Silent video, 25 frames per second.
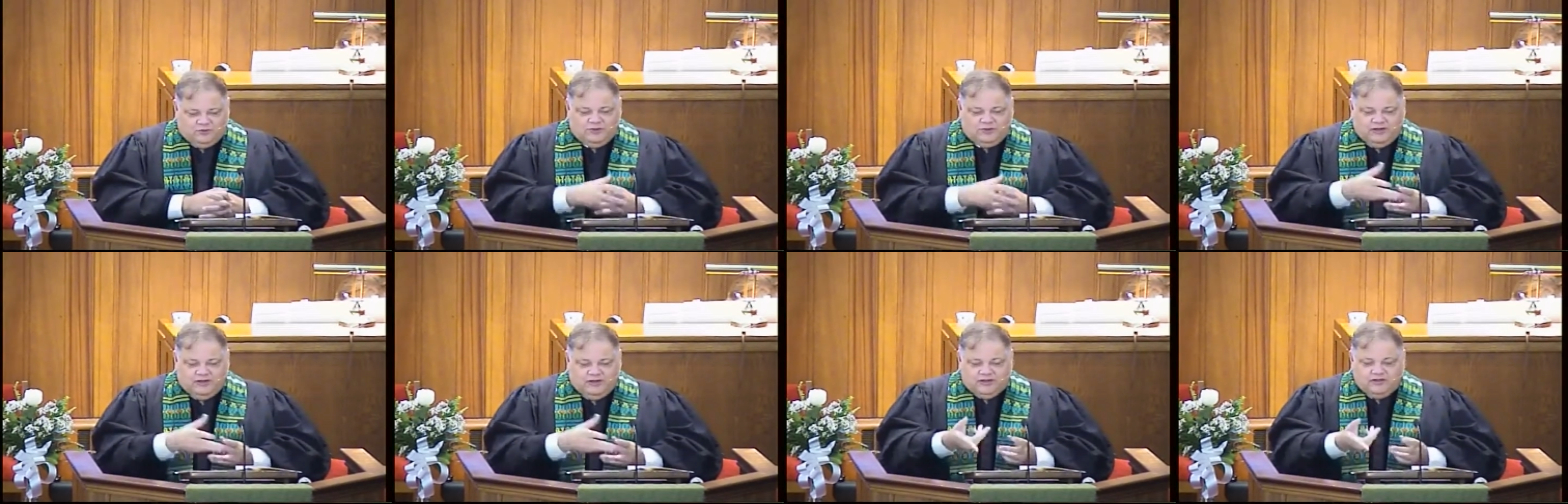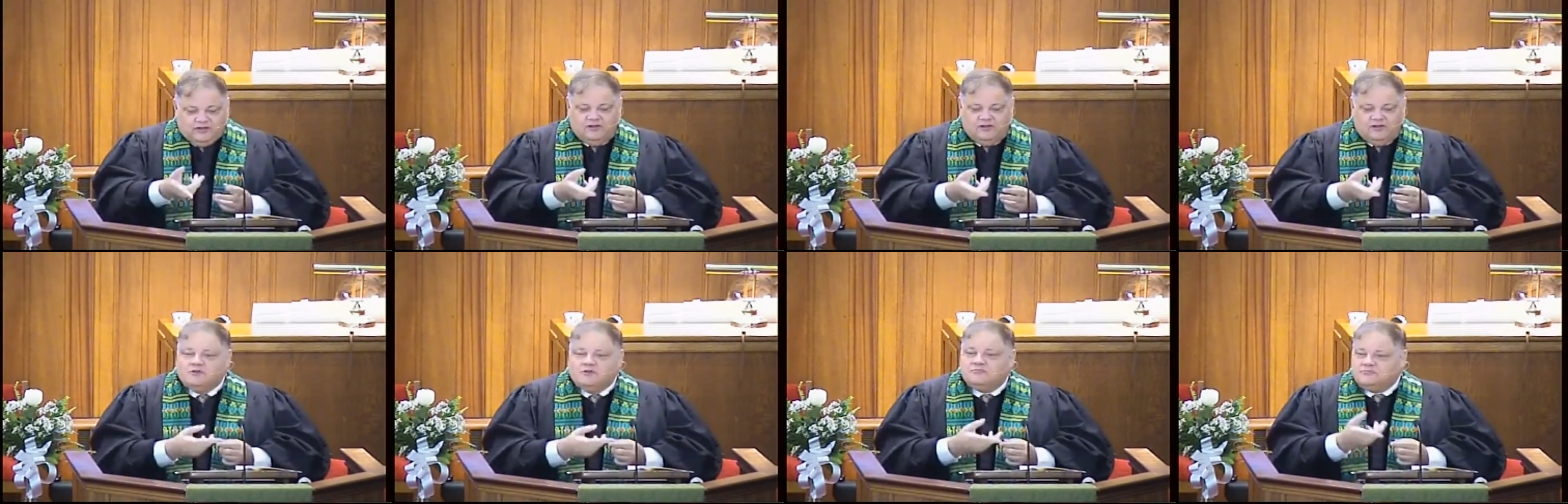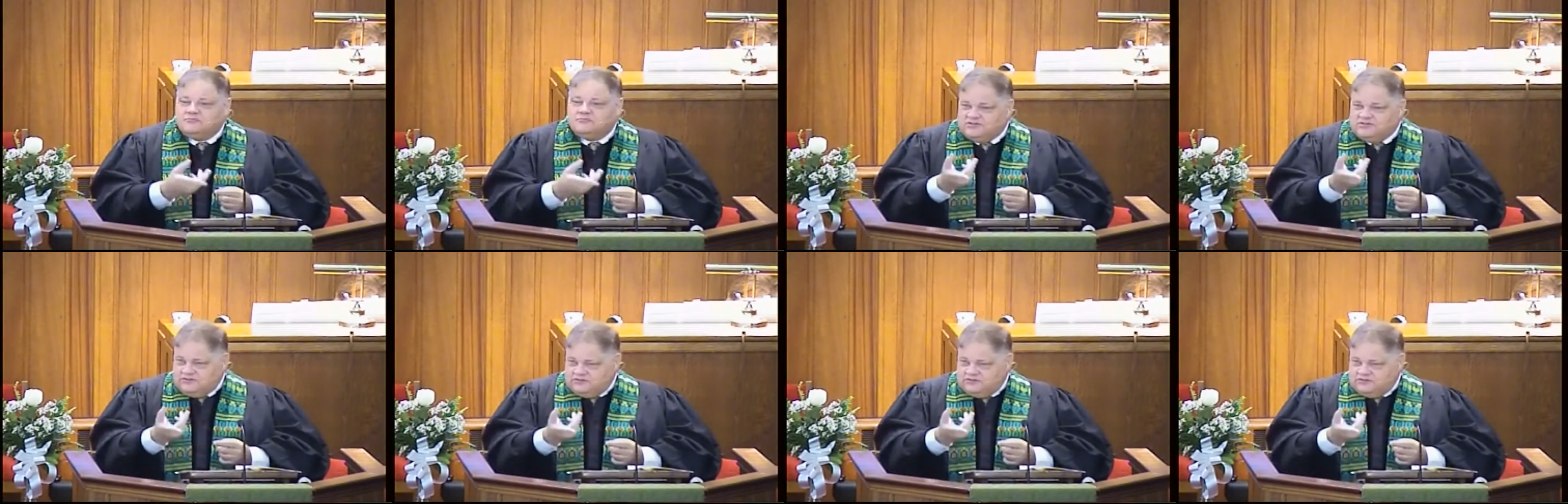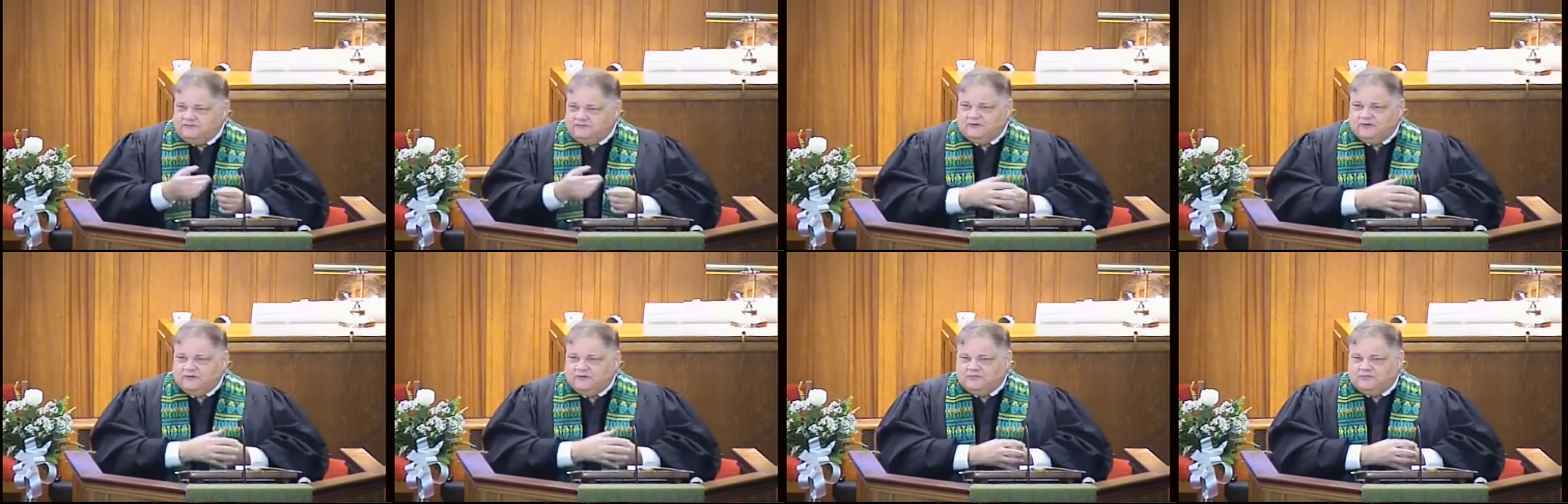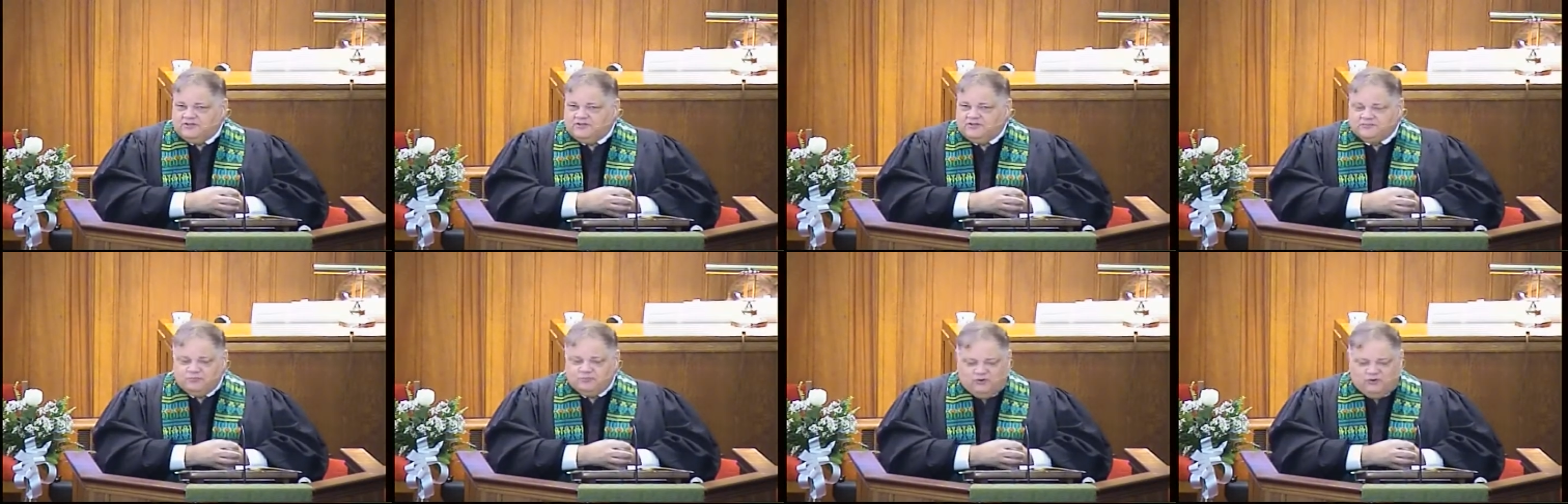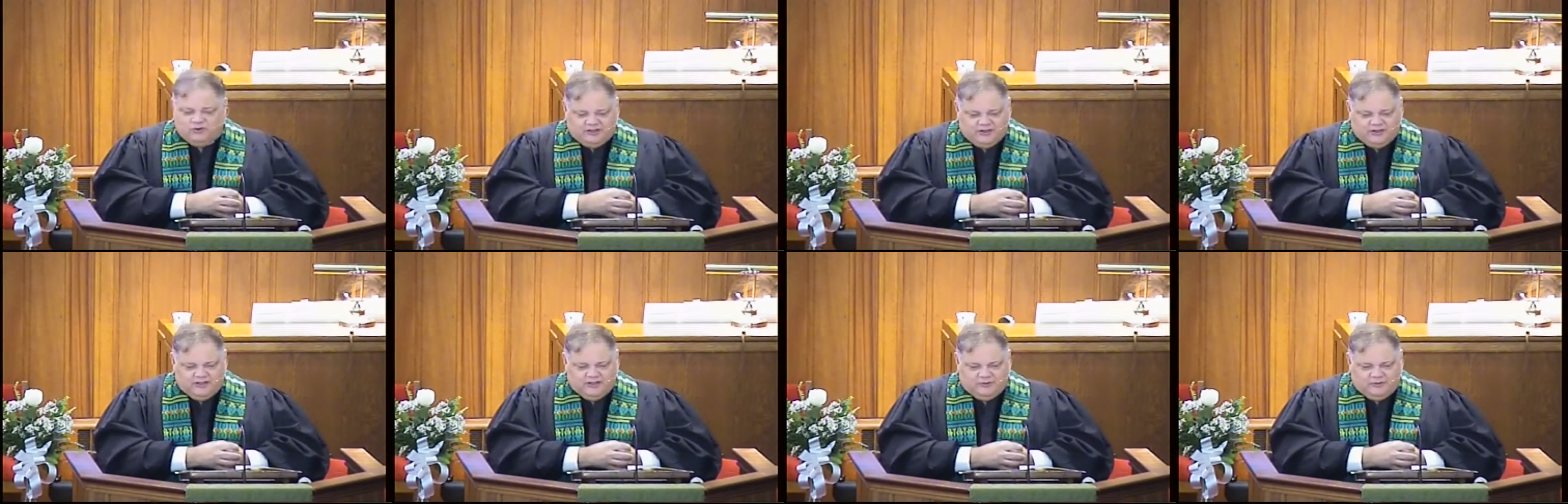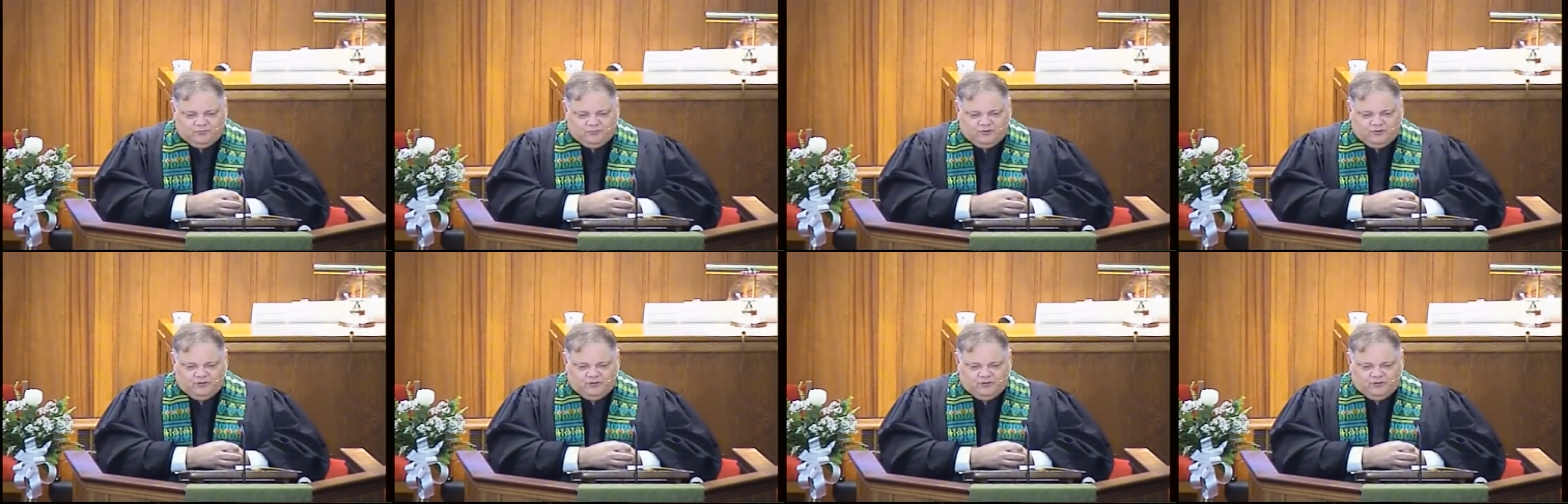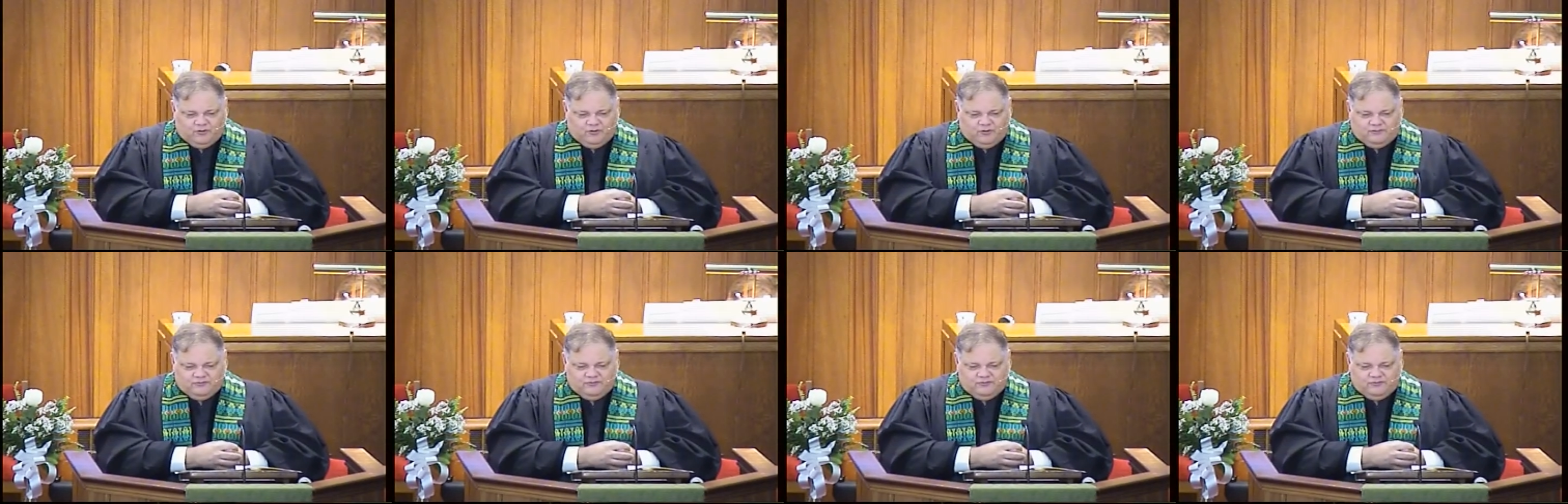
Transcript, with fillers: And it comes from this book, Adam Grant,